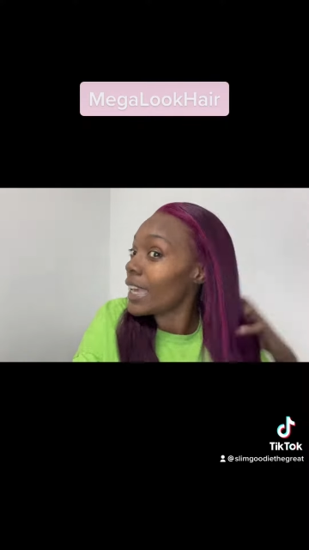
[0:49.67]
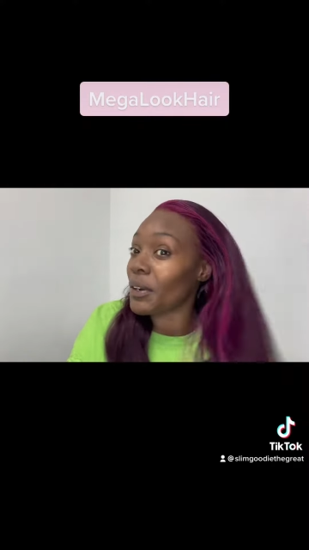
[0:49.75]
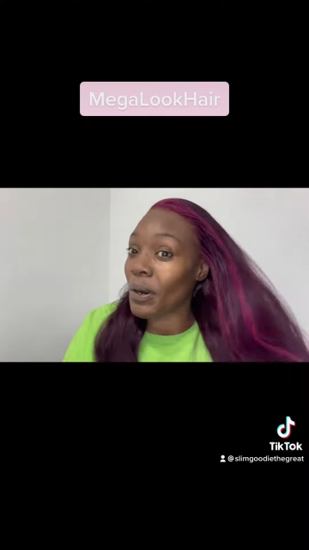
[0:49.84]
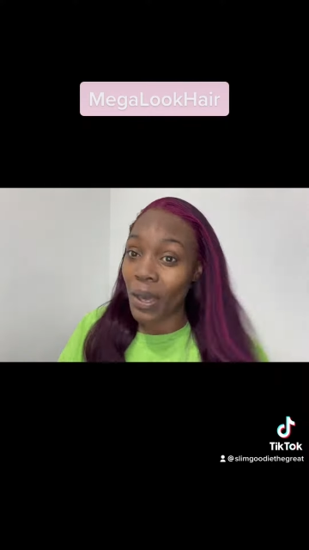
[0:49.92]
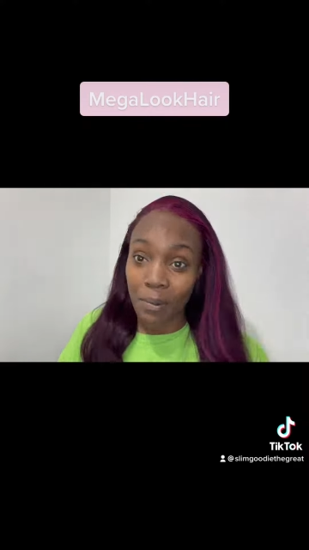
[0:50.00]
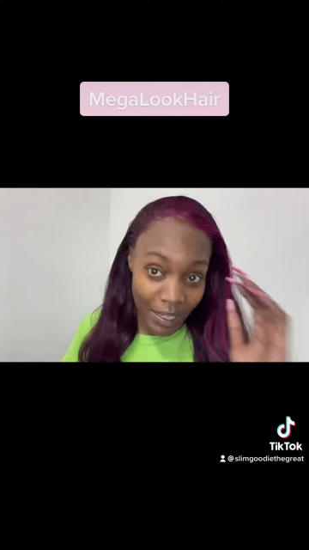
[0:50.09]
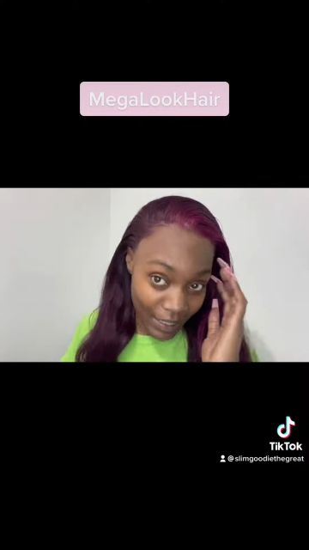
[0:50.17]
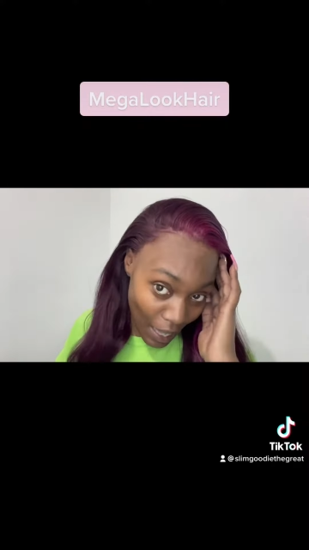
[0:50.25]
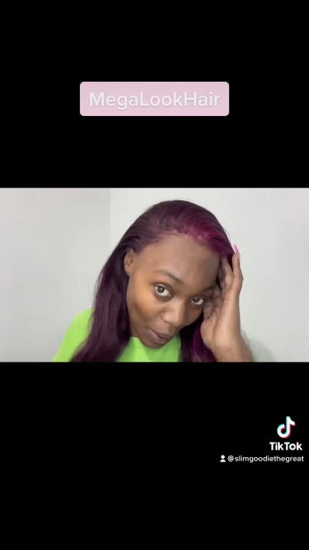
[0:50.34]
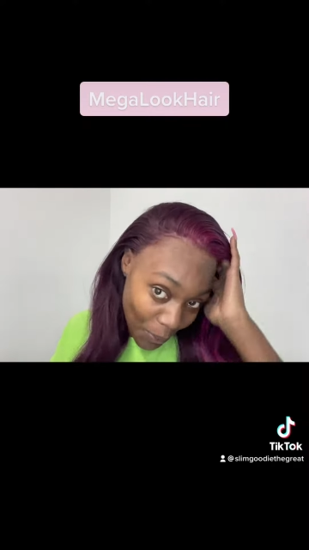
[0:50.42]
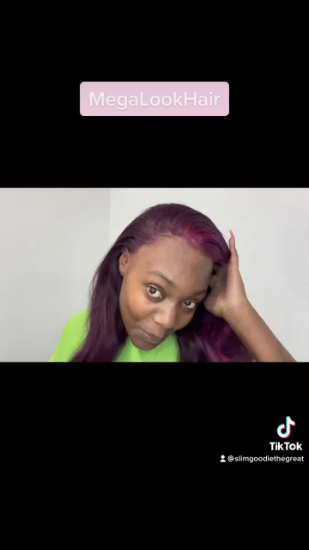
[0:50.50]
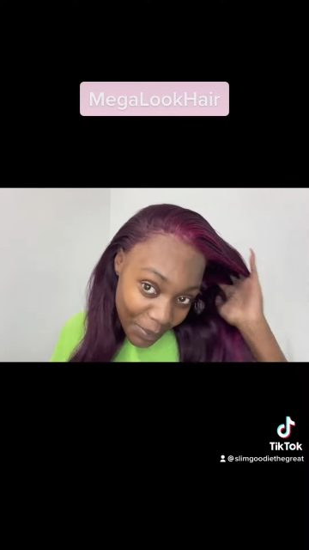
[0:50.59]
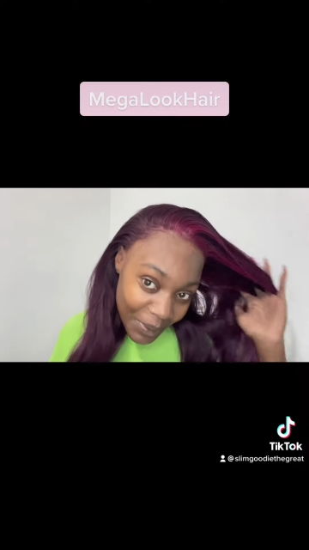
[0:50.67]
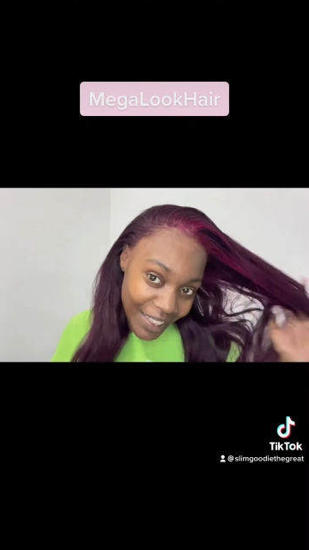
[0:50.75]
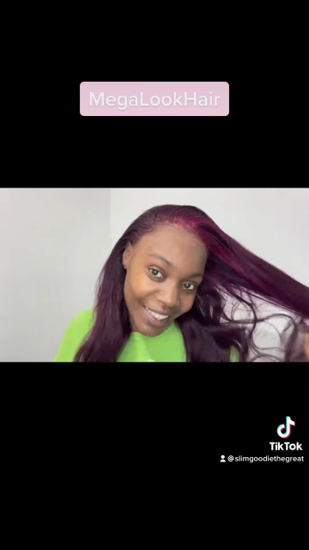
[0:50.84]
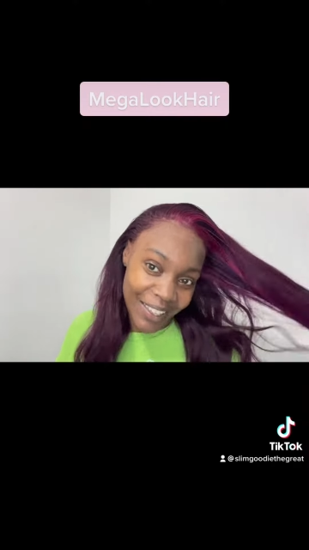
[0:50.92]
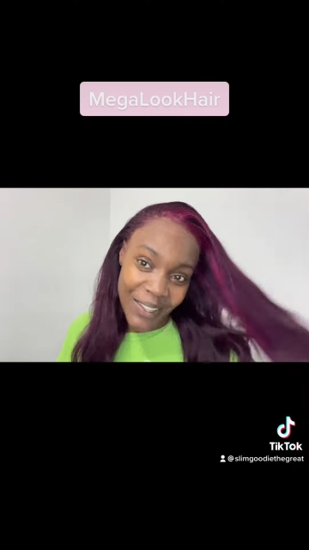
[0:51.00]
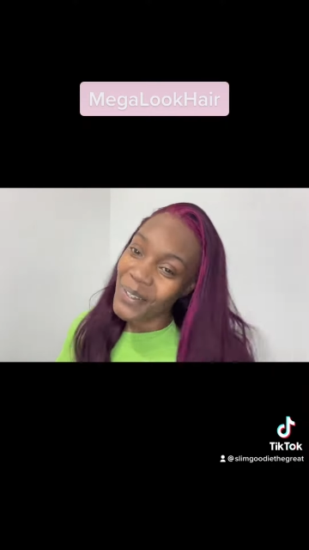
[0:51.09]
seeing how it looked,
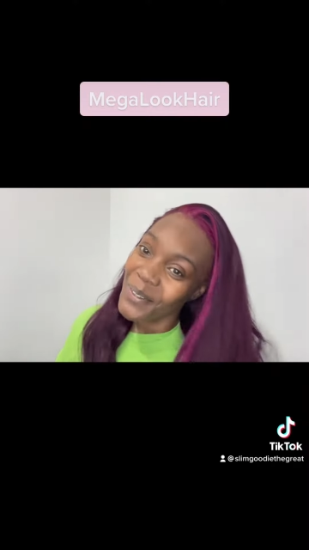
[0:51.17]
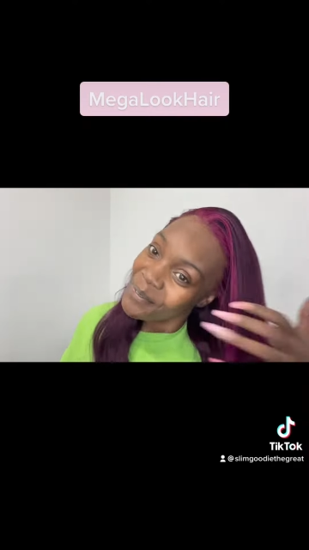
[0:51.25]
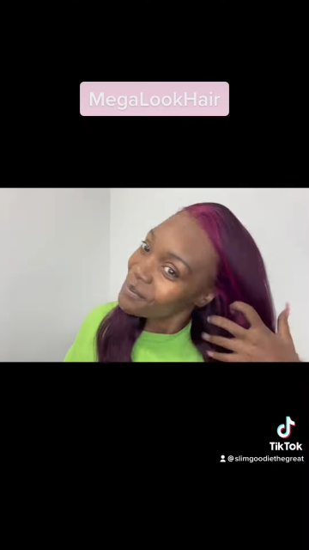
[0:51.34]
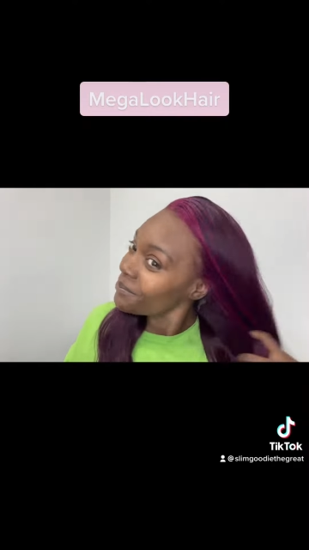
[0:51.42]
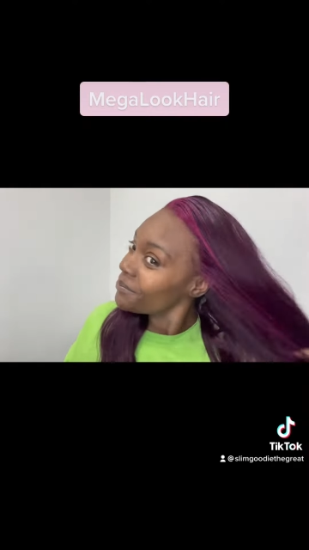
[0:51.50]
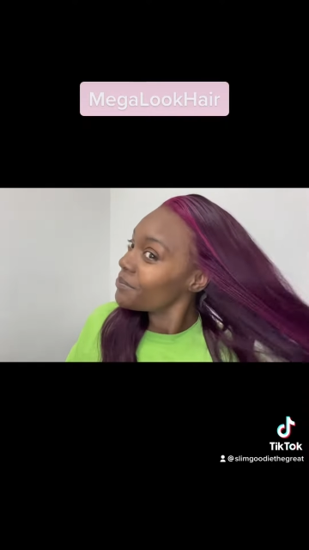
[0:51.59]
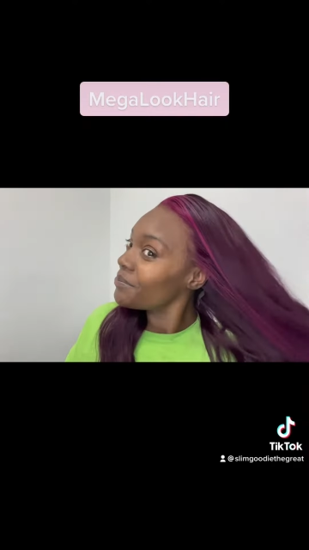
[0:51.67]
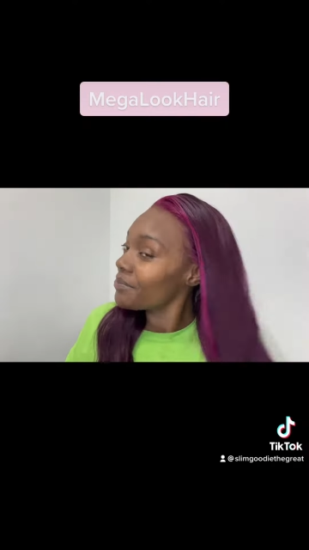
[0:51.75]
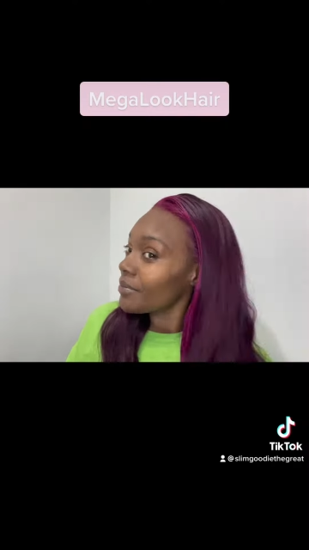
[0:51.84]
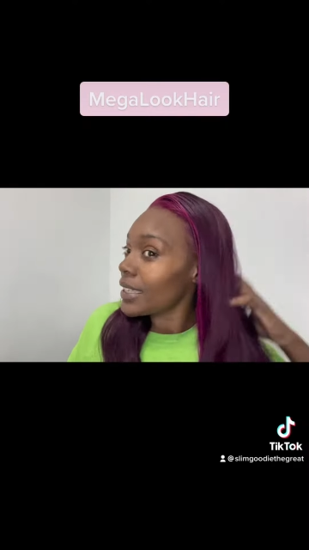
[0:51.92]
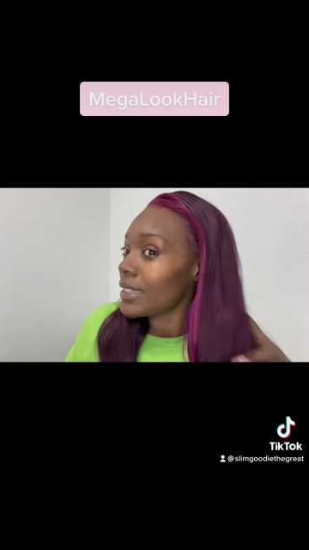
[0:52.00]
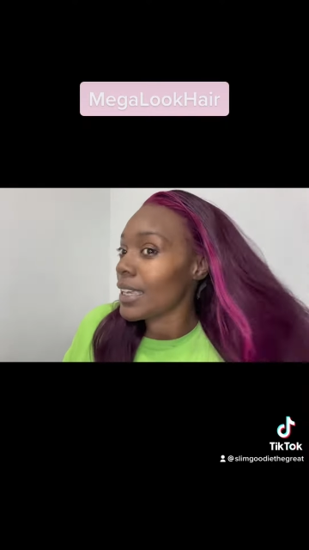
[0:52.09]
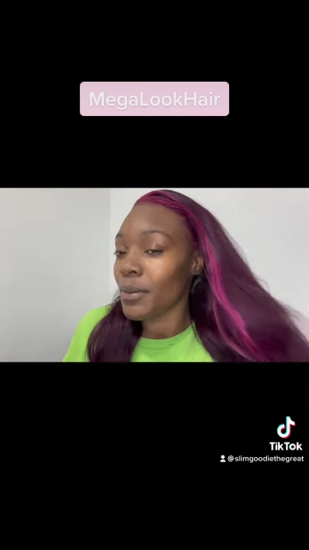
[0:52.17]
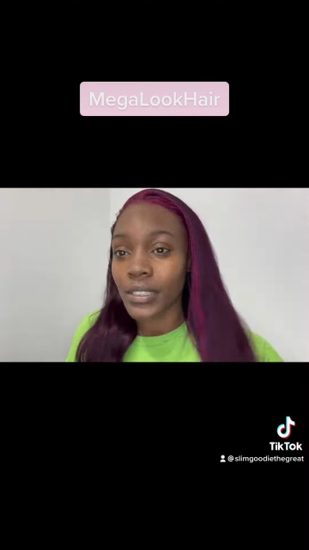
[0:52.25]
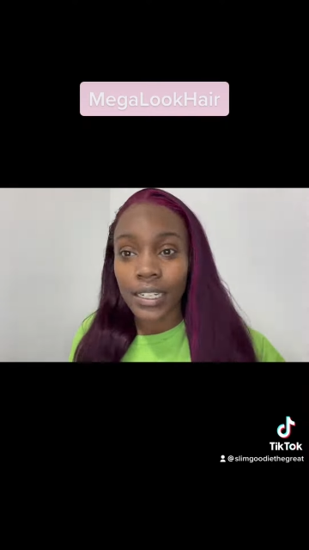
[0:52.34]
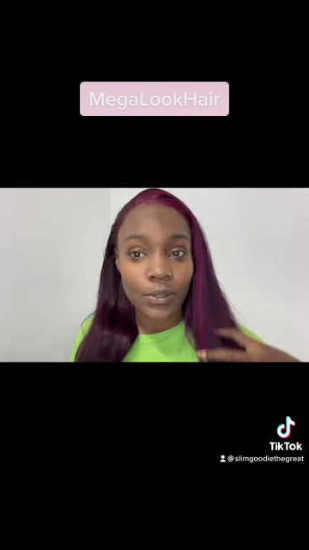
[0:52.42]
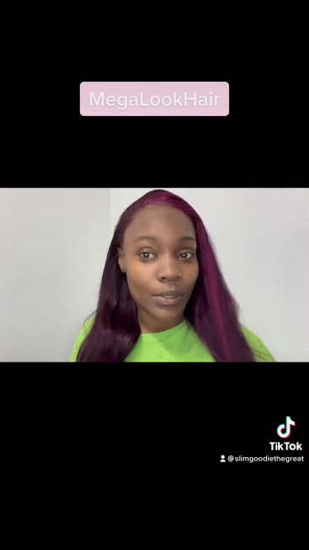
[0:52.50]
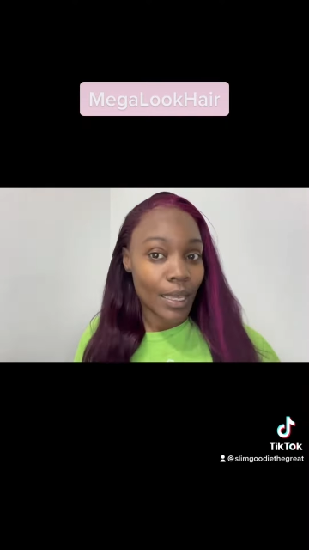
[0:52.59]
deciding if I want to do baby
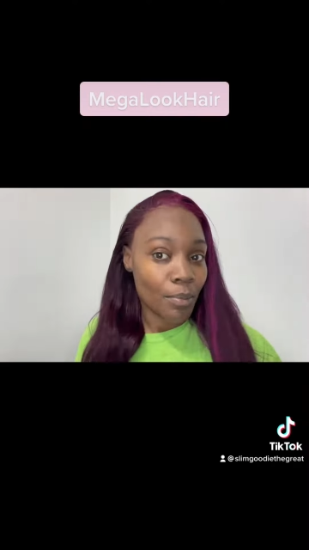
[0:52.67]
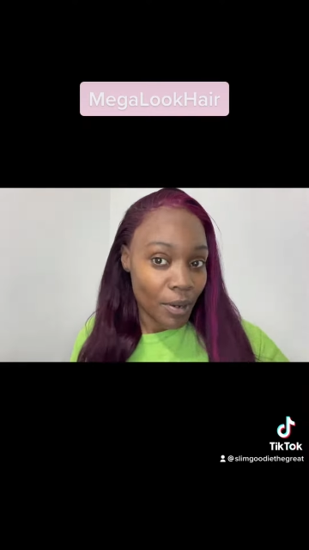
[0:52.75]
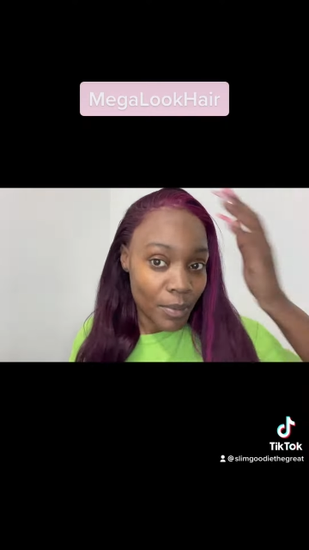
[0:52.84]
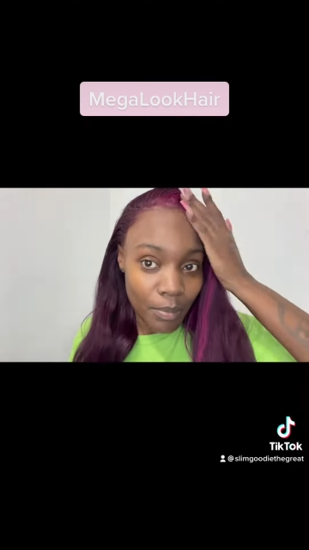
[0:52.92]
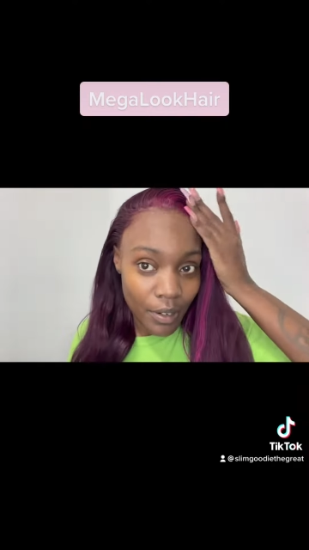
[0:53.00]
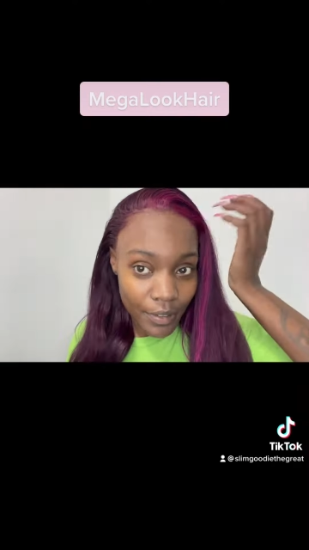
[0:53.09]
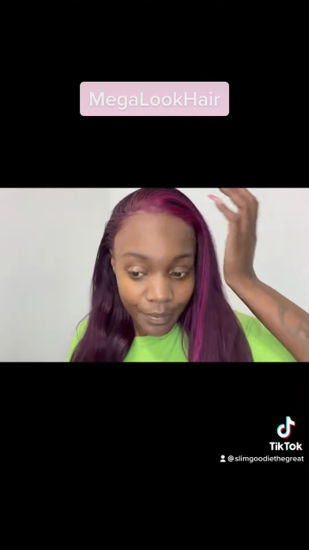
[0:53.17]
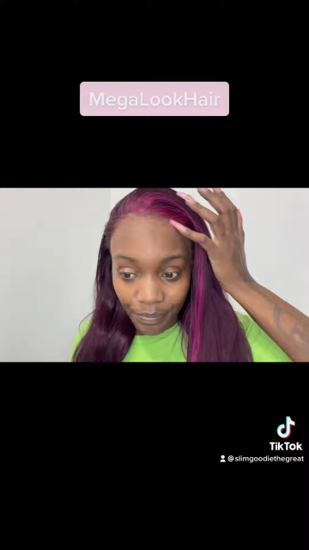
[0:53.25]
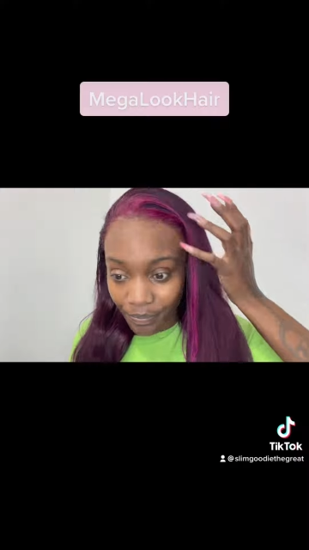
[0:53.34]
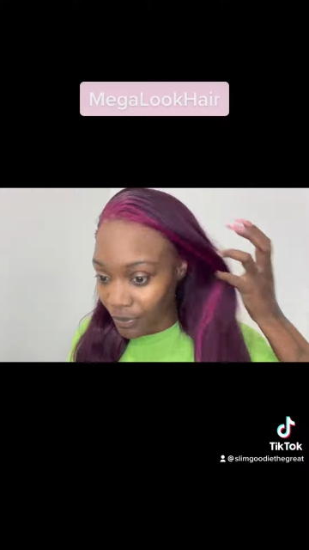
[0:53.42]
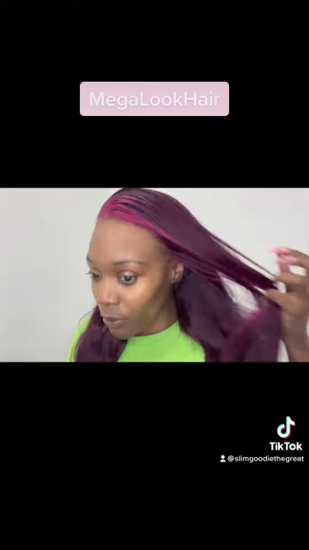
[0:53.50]
hairs or not.